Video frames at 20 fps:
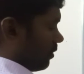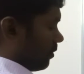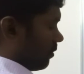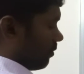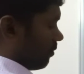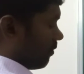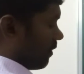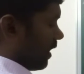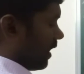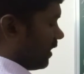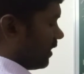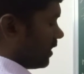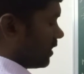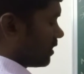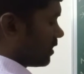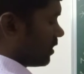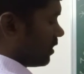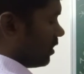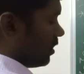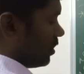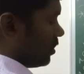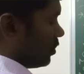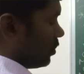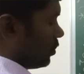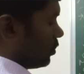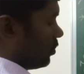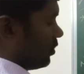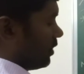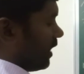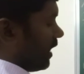minus
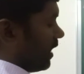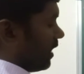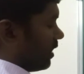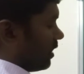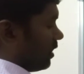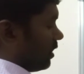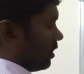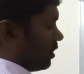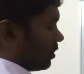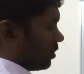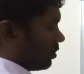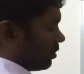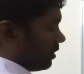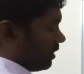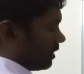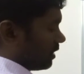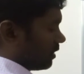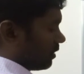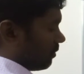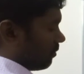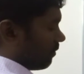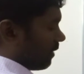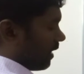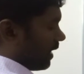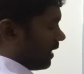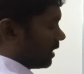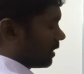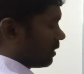2a. So this minus